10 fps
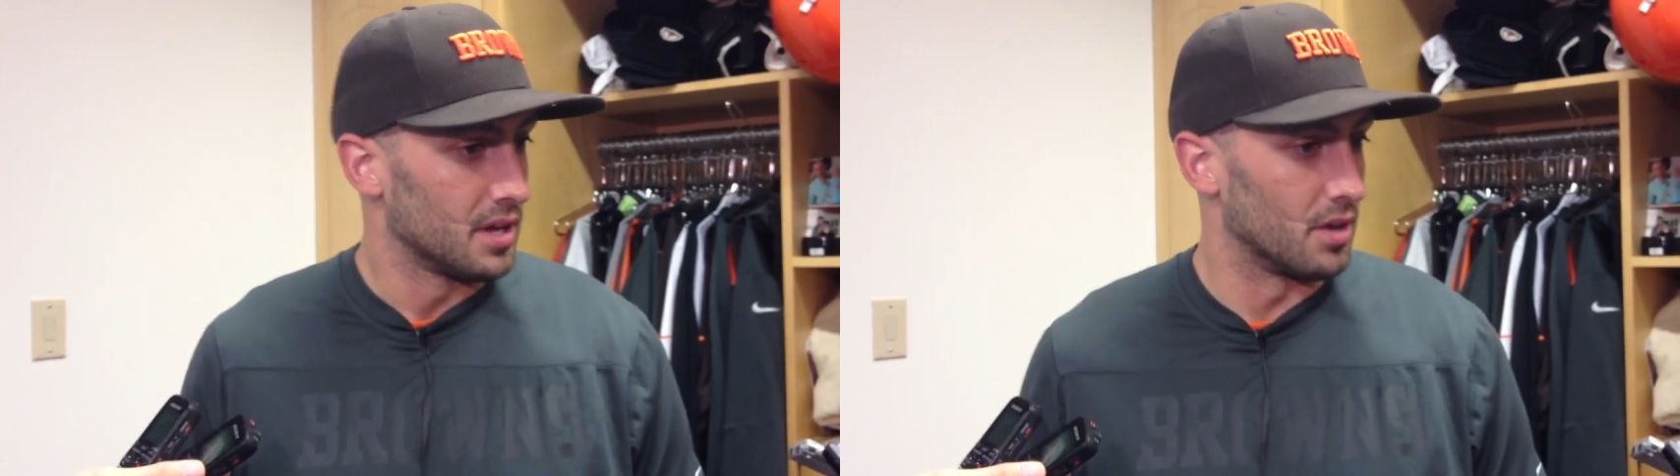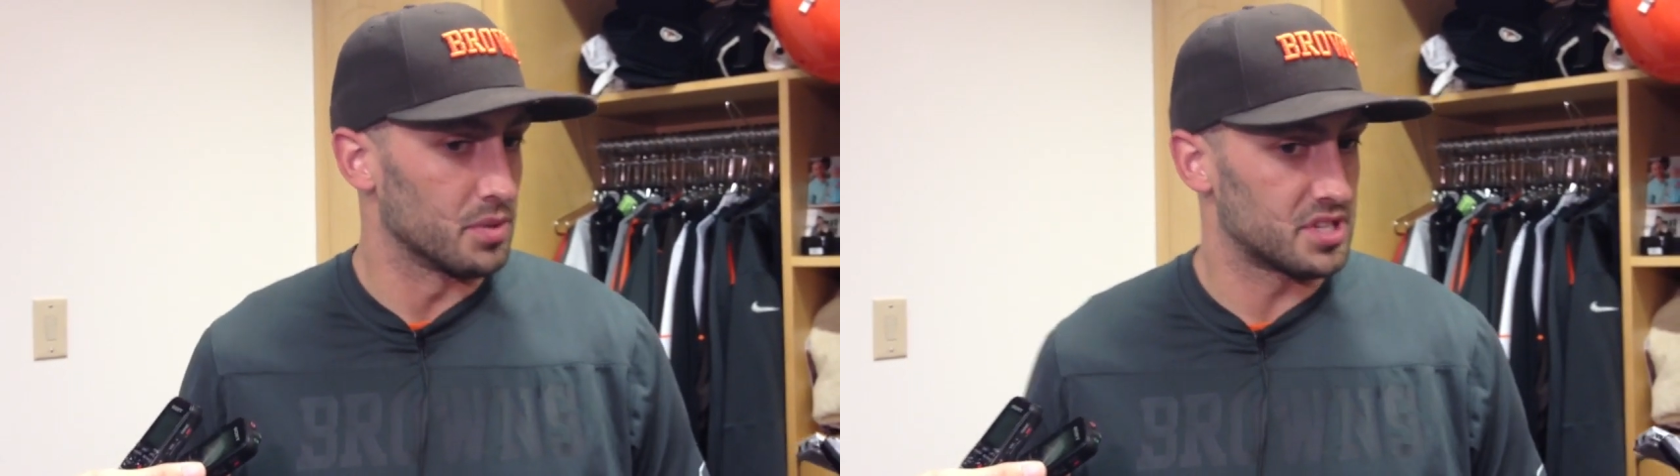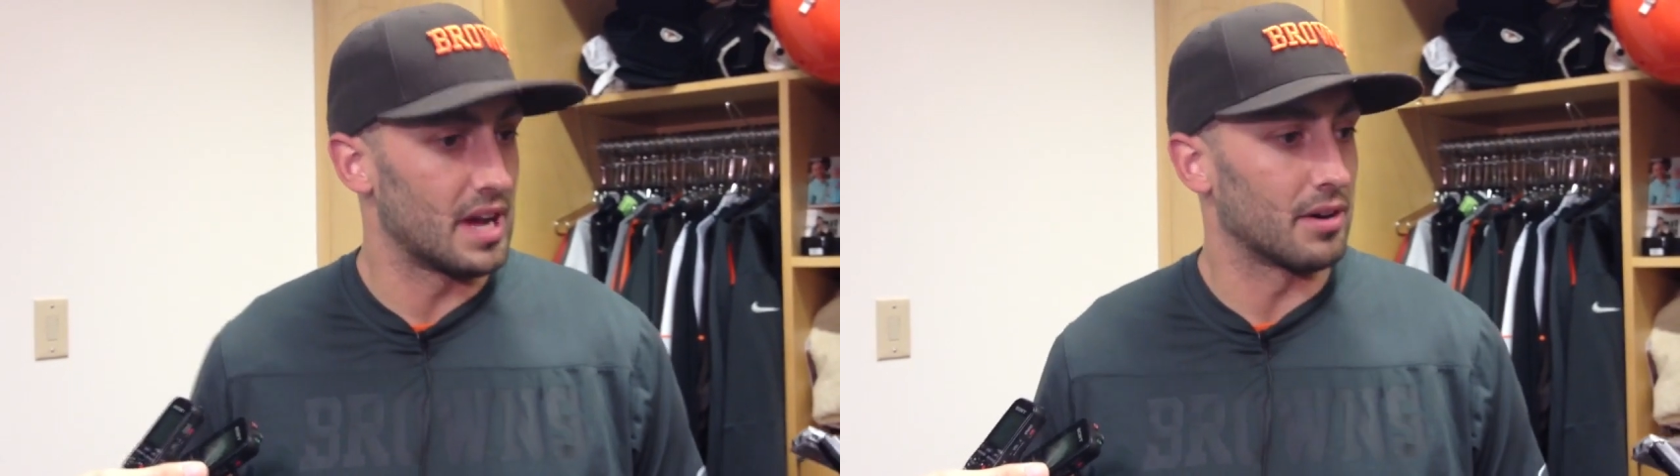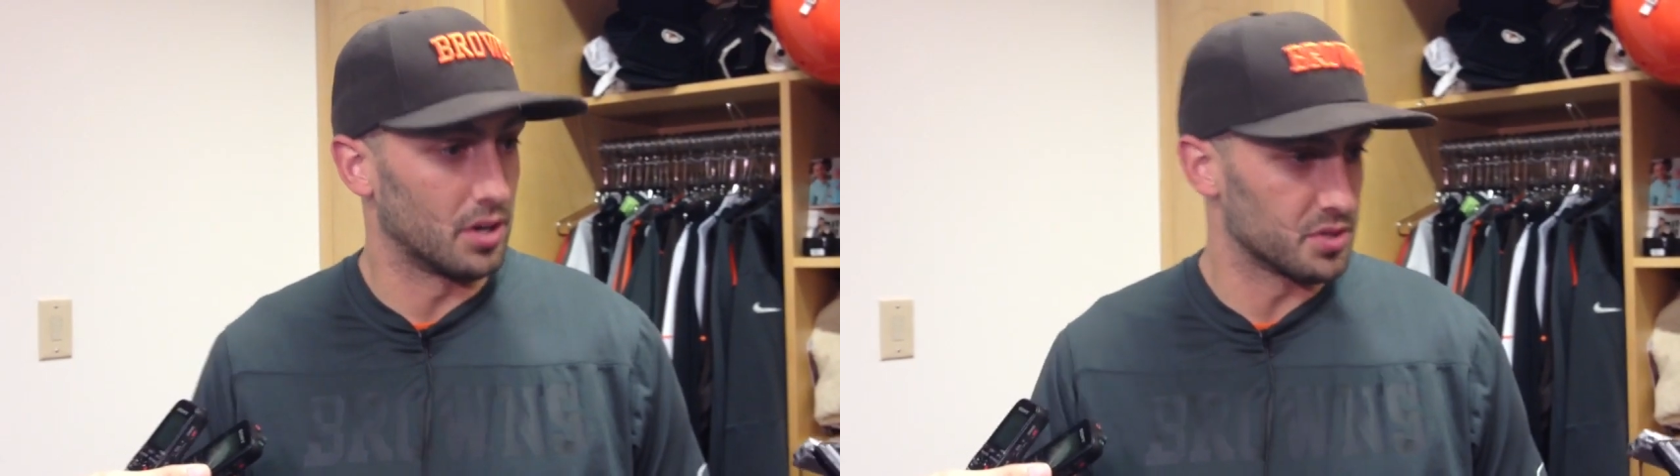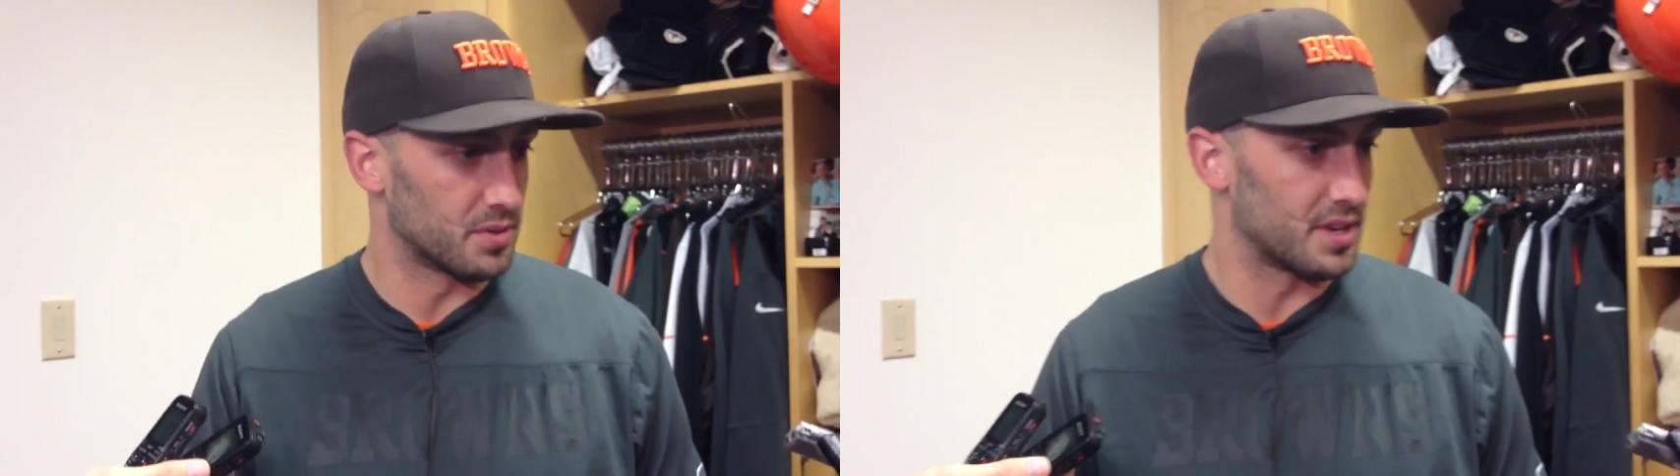you know, we'll see how it
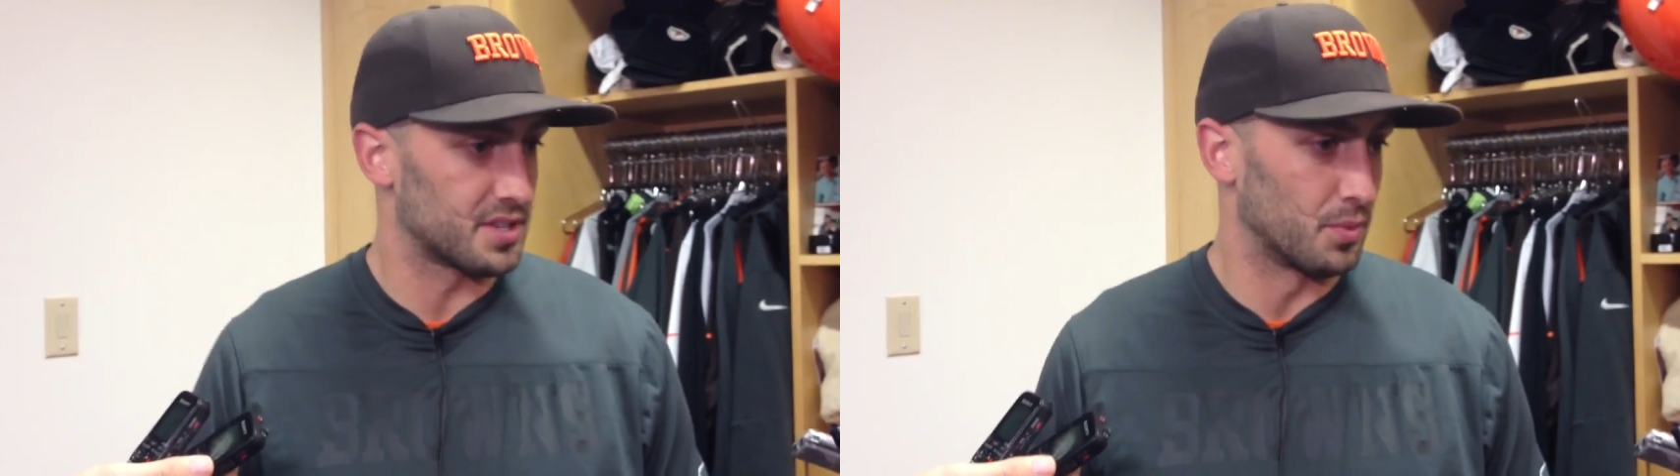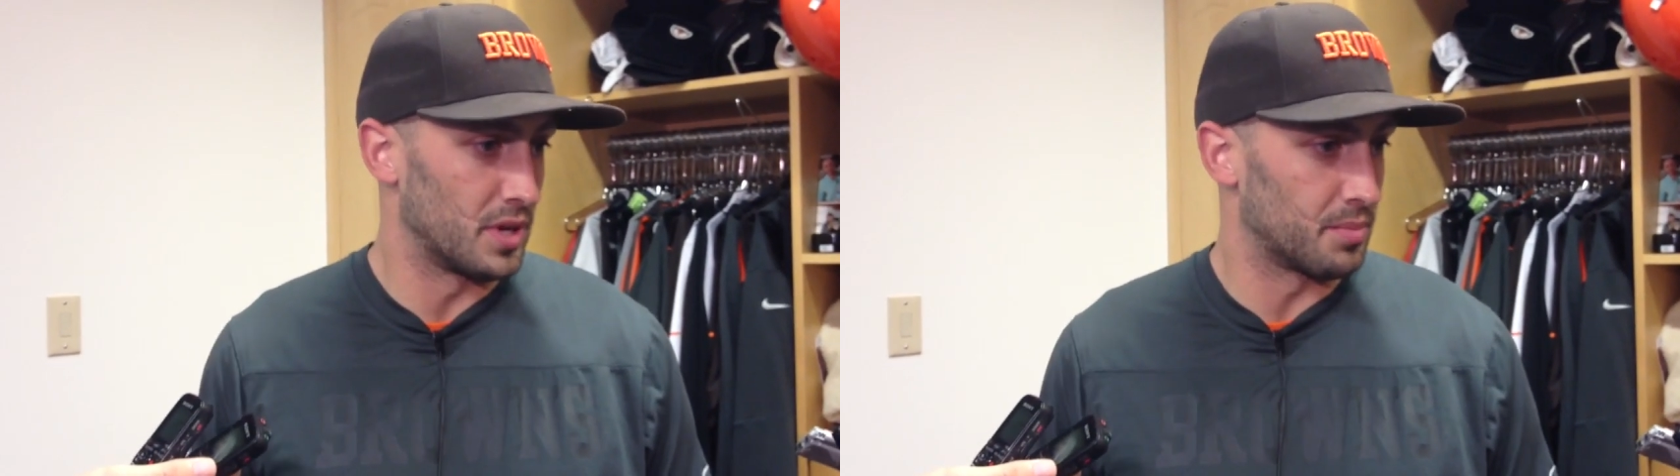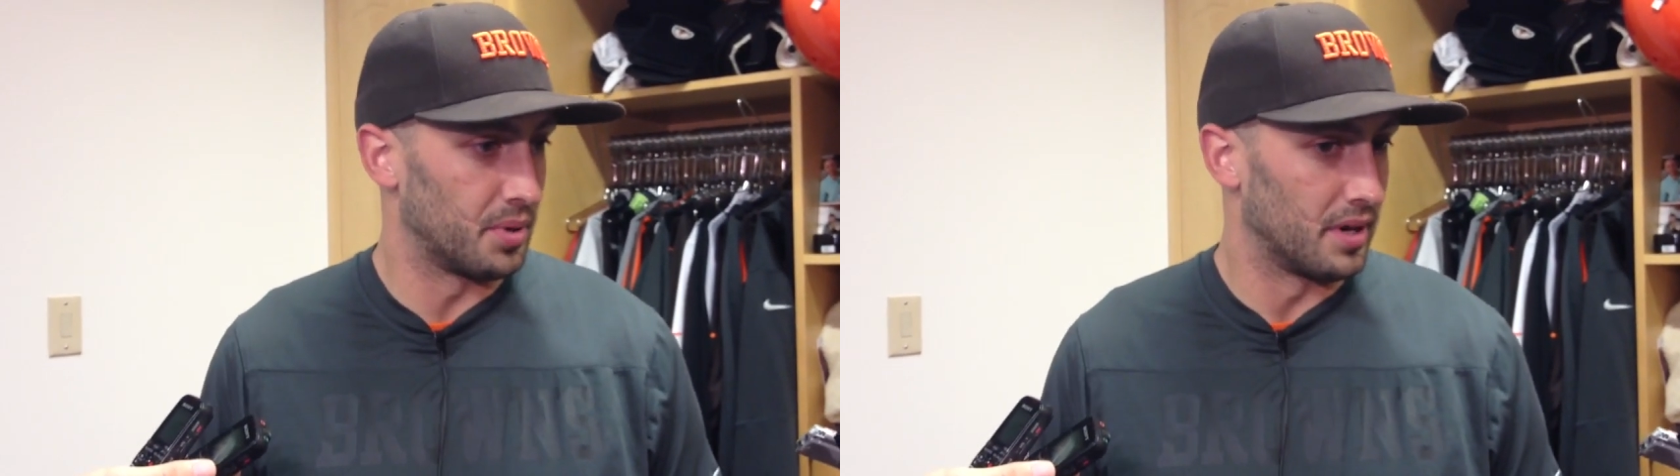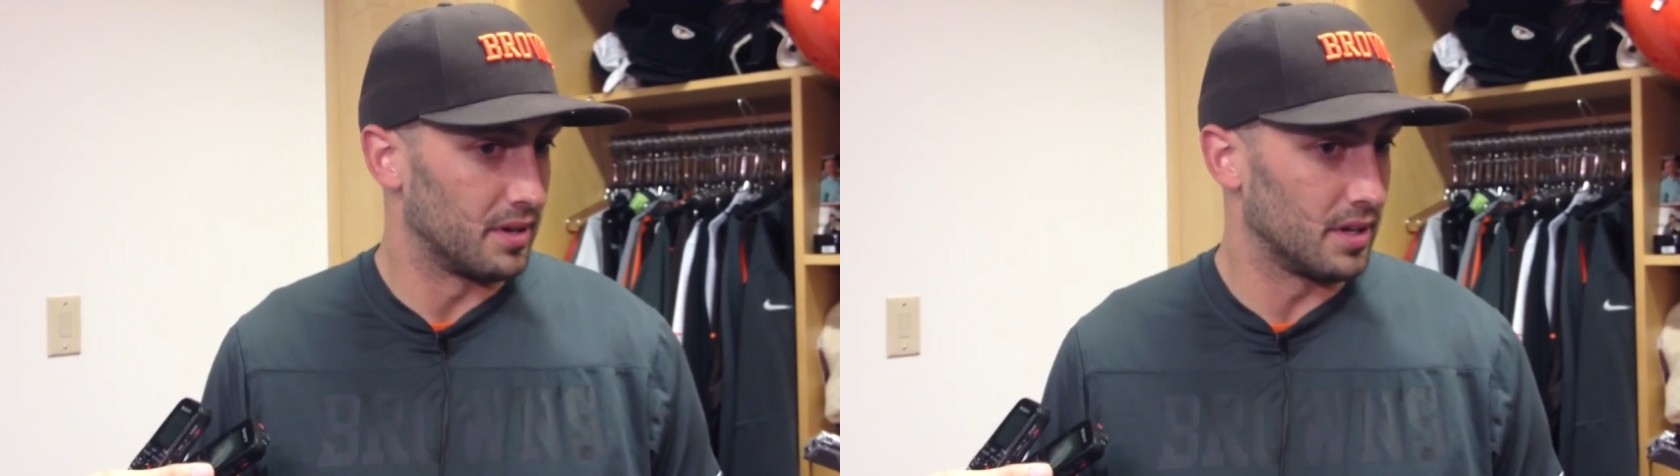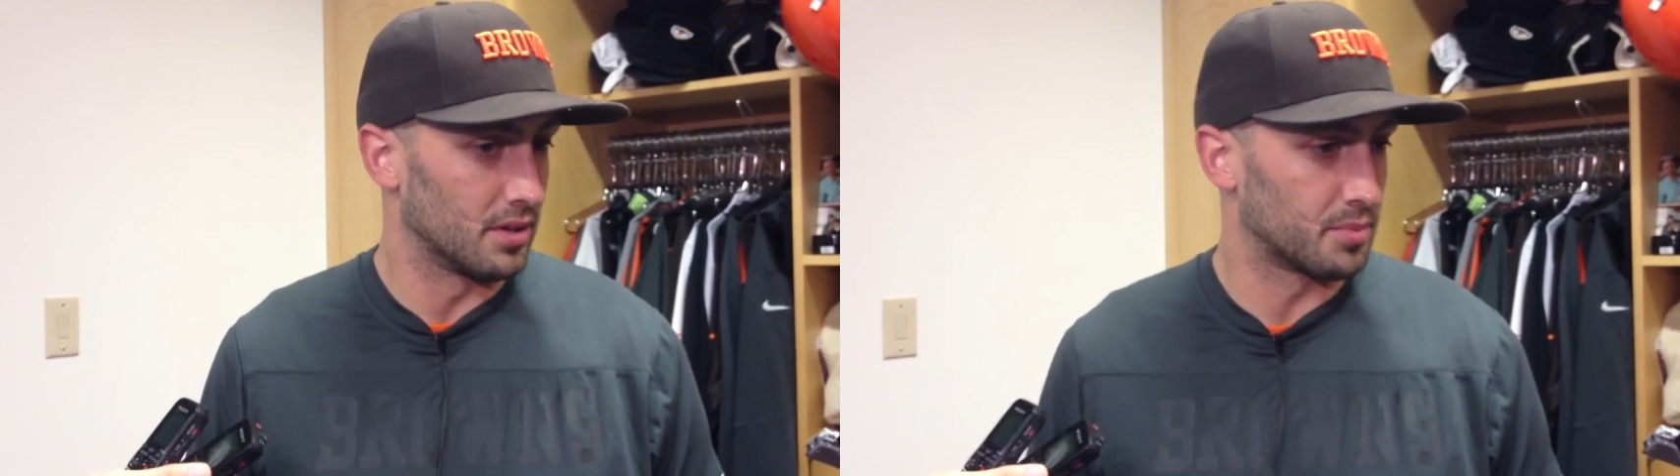goes the rest of the week, but
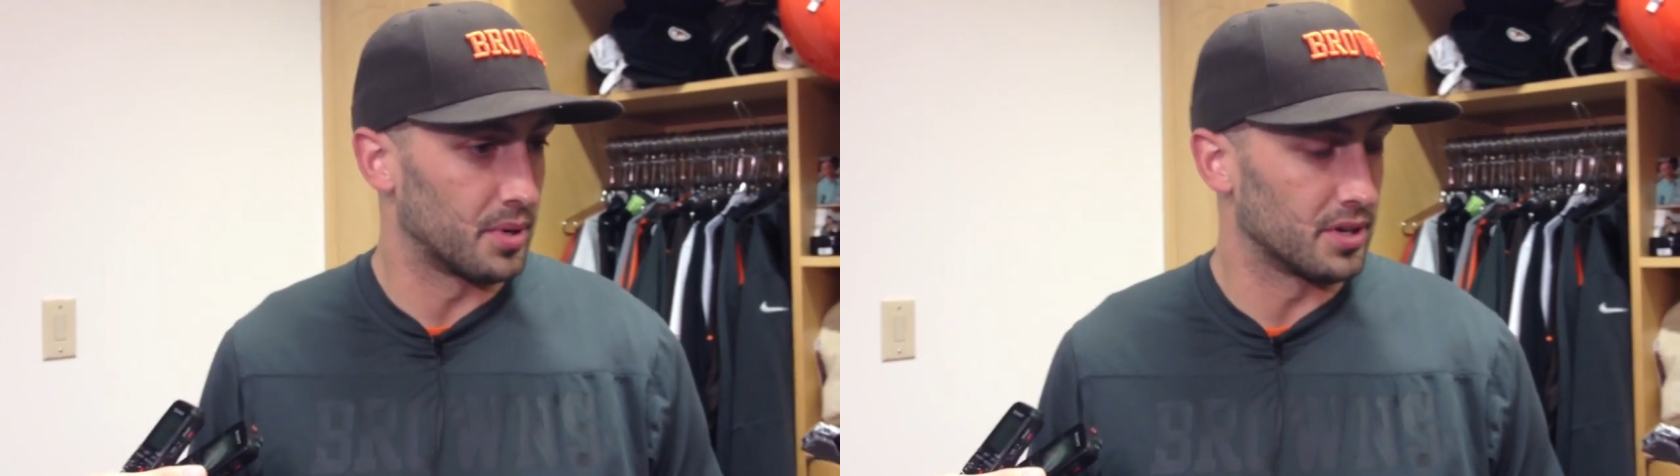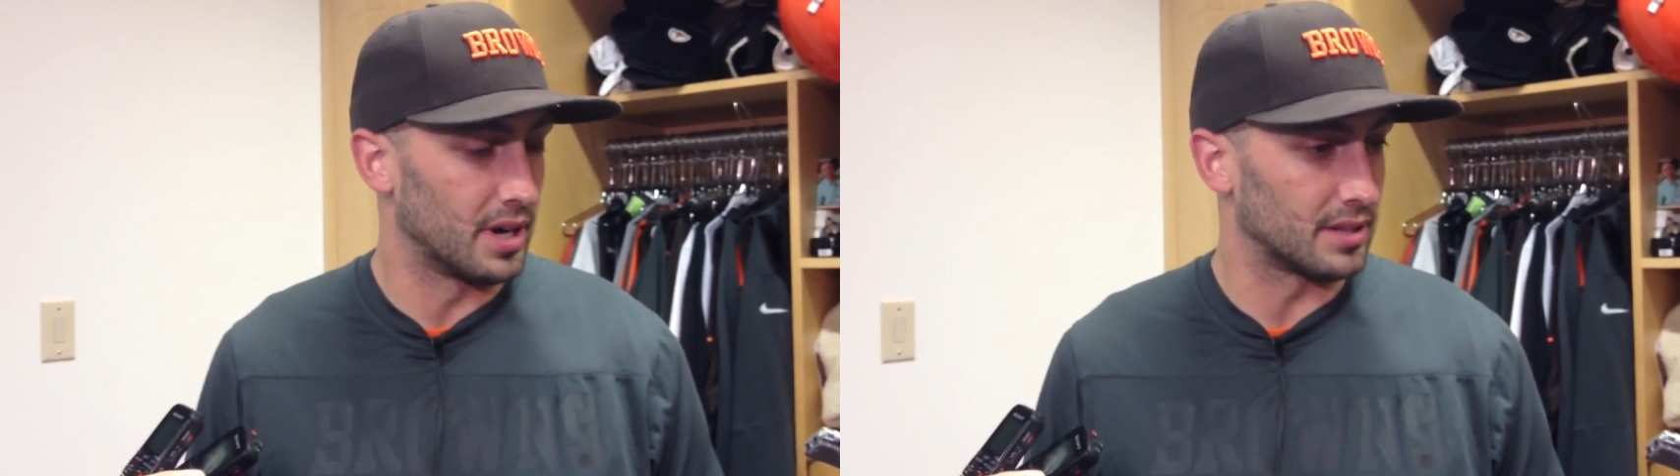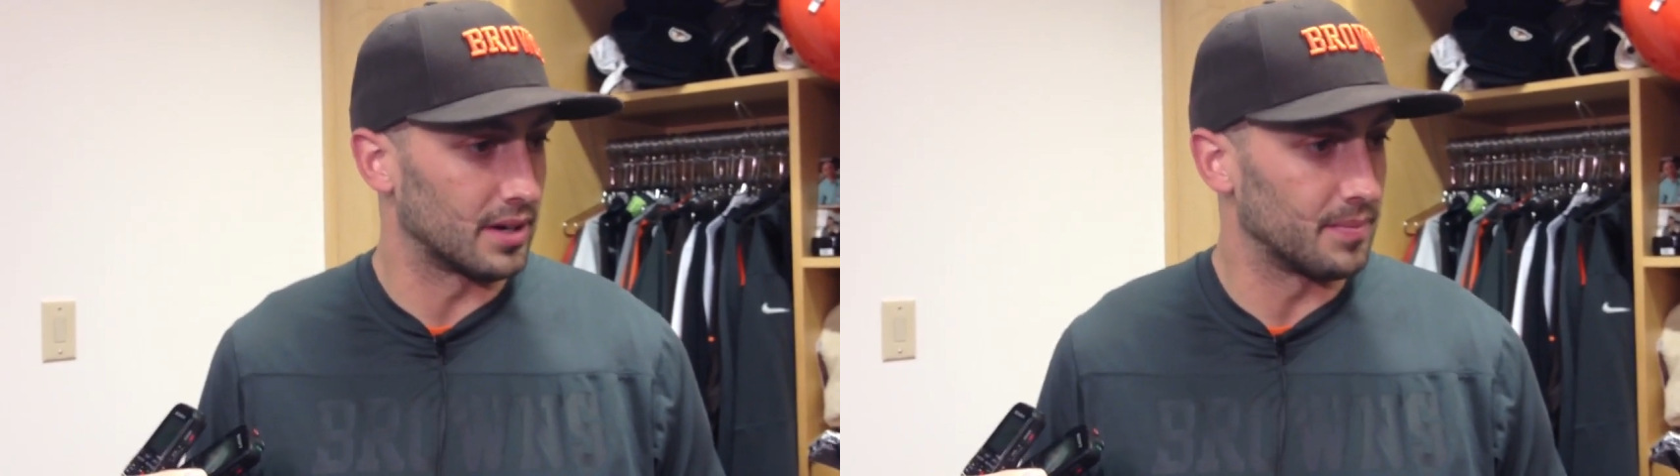he looked pretty good out there.